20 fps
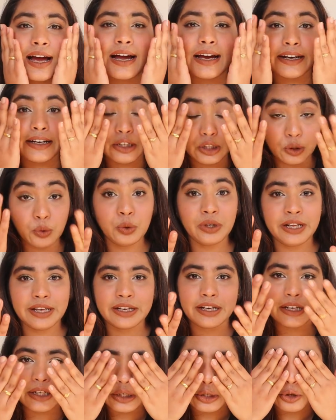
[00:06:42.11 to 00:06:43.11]
I do
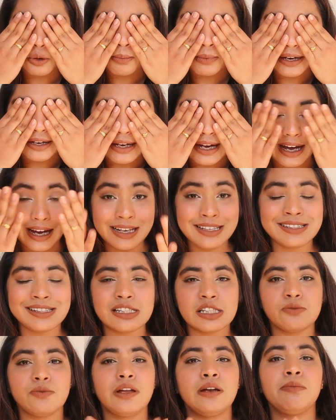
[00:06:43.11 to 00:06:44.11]
take it to my eyes
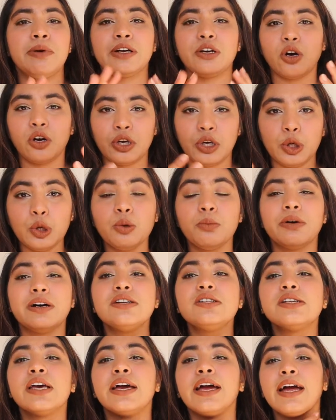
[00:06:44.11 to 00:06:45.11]
as well, but not too
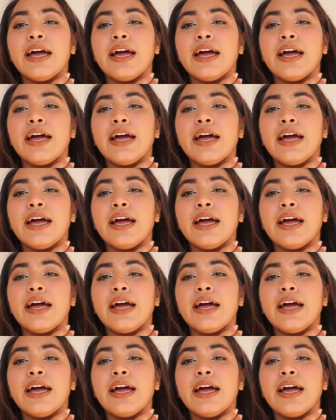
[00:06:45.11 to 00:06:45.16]
much.